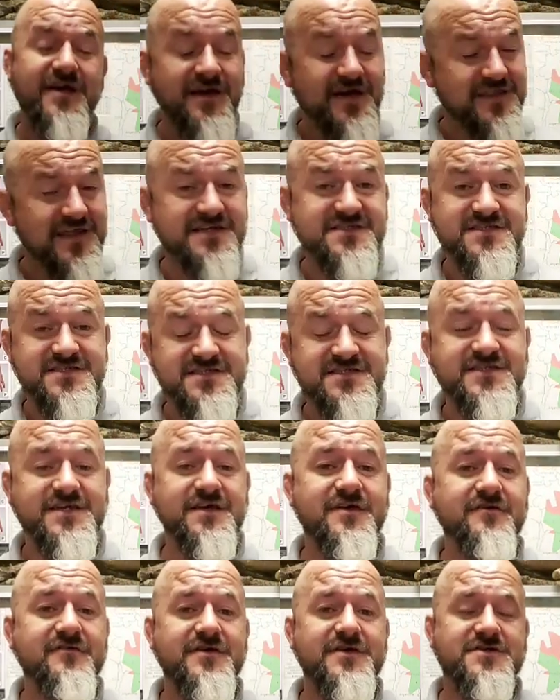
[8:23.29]
And that's a
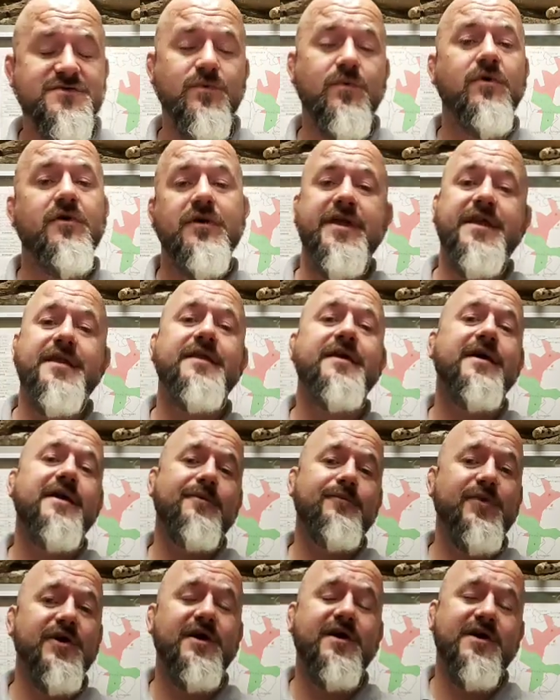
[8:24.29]
serious warning
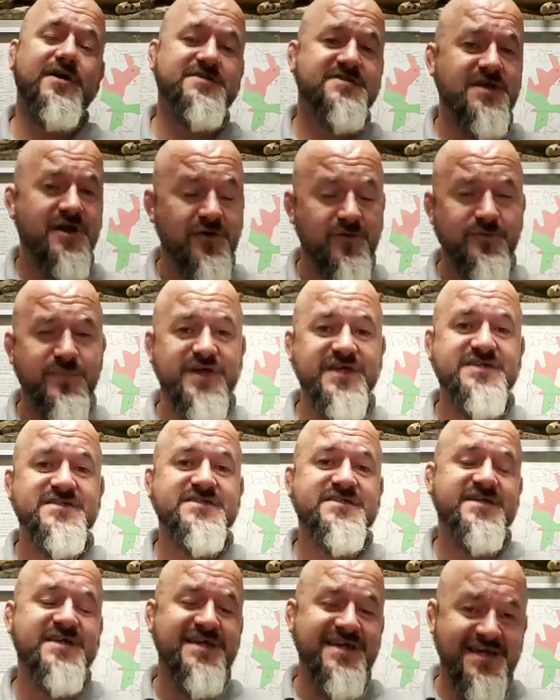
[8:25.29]
because
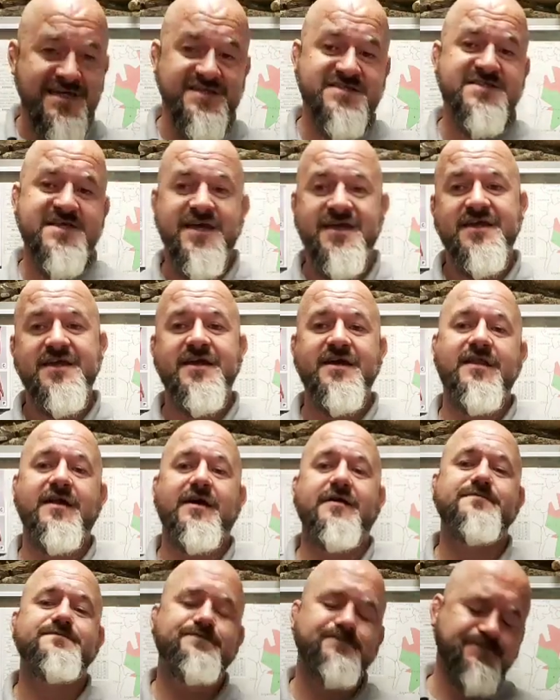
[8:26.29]
obesity is a
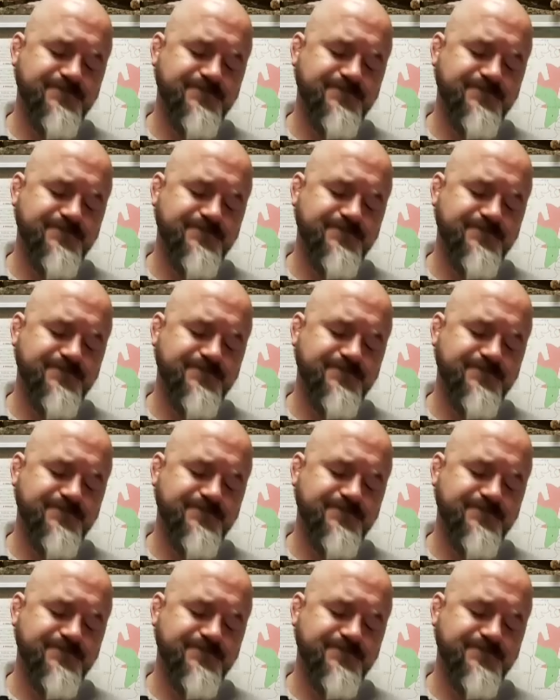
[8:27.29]
killer.